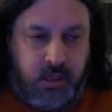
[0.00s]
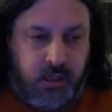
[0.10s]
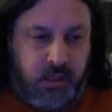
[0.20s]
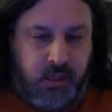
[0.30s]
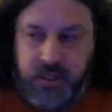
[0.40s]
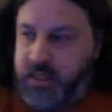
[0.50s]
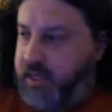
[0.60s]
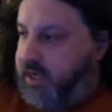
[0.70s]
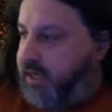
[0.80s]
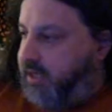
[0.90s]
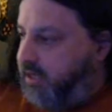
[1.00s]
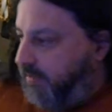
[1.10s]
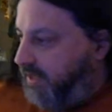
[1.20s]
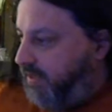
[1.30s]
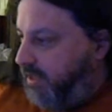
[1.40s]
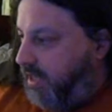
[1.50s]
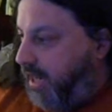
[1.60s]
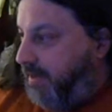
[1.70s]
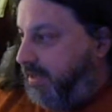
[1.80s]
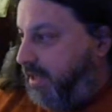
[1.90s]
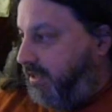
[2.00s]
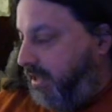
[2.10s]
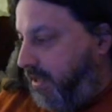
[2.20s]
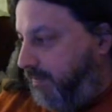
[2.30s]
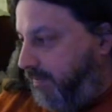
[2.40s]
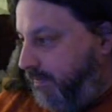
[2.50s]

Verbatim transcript: Oh yeah, let me get a time and date stamp.